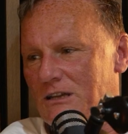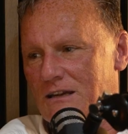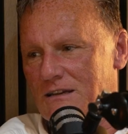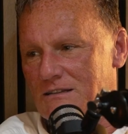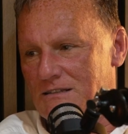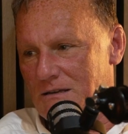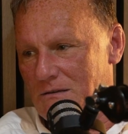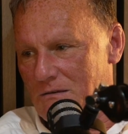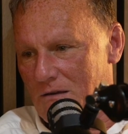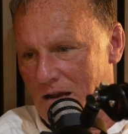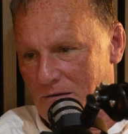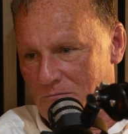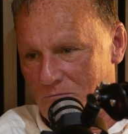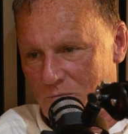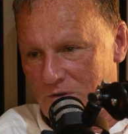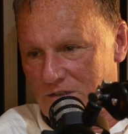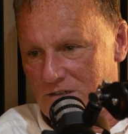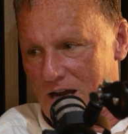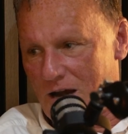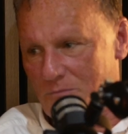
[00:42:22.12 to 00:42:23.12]
of things
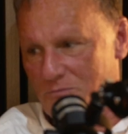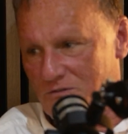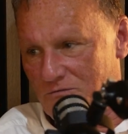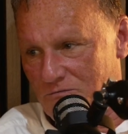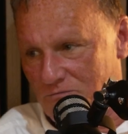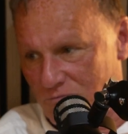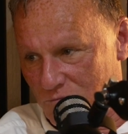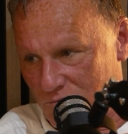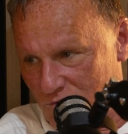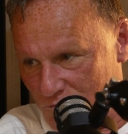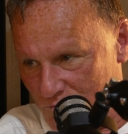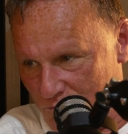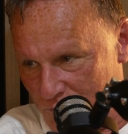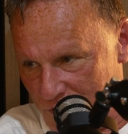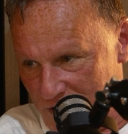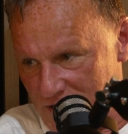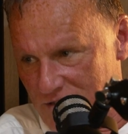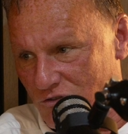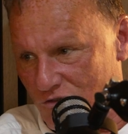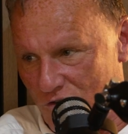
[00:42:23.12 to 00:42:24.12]
in terms of
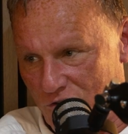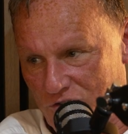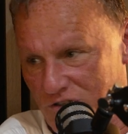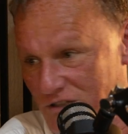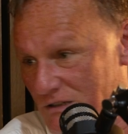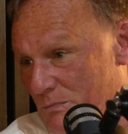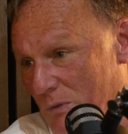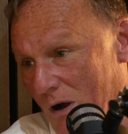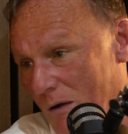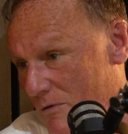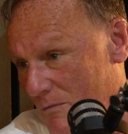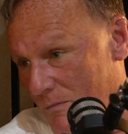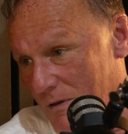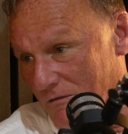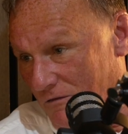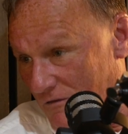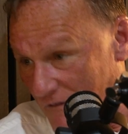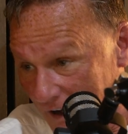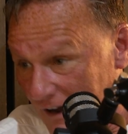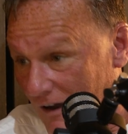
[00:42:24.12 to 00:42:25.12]
prison drugs, is
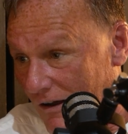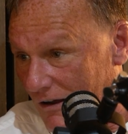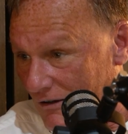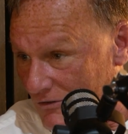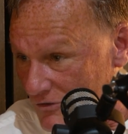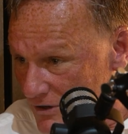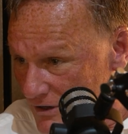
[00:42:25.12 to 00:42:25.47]
probably feck all